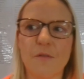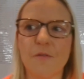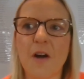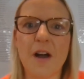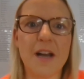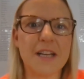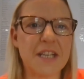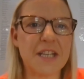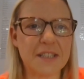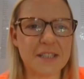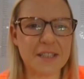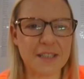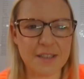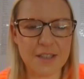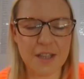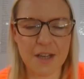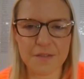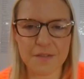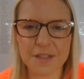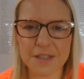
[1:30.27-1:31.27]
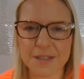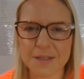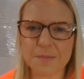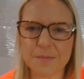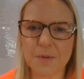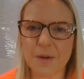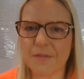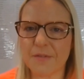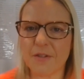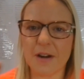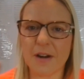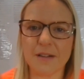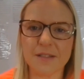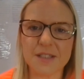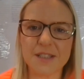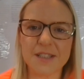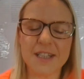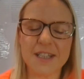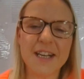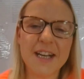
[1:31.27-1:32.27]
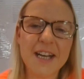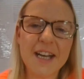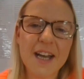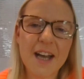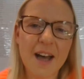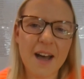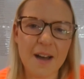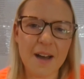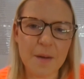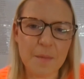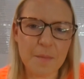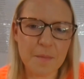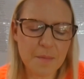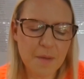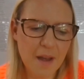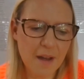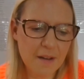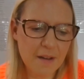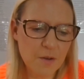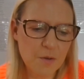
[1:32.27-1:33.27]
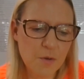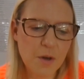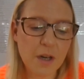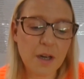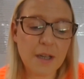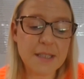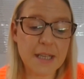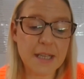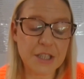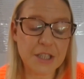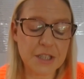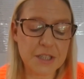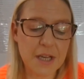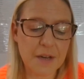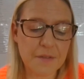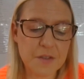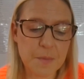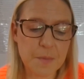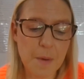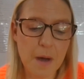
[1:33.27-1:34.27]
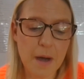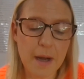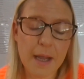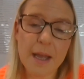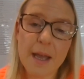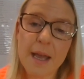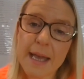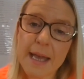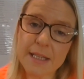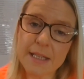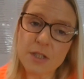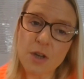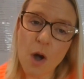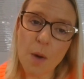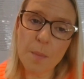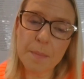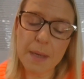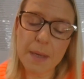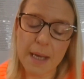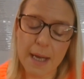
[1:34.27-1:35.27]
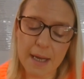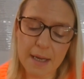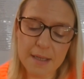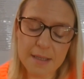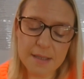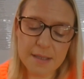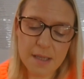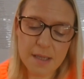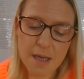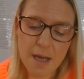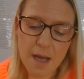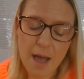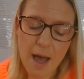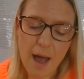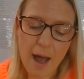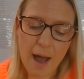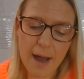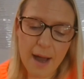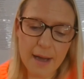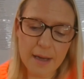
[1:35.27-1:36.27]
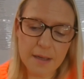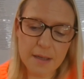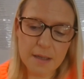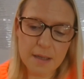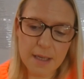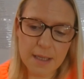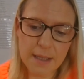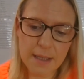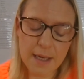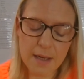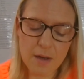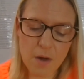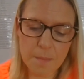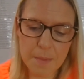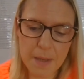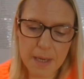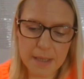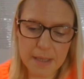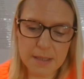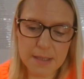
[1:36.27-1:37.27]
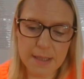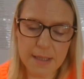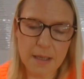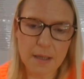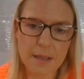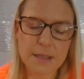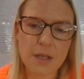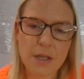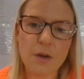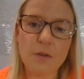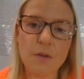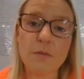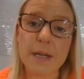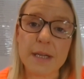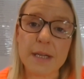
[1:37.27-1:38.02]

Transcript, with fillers: fire testing services, whatever else um, organisations have to buy. It's complex, and in that complexity lies a lot of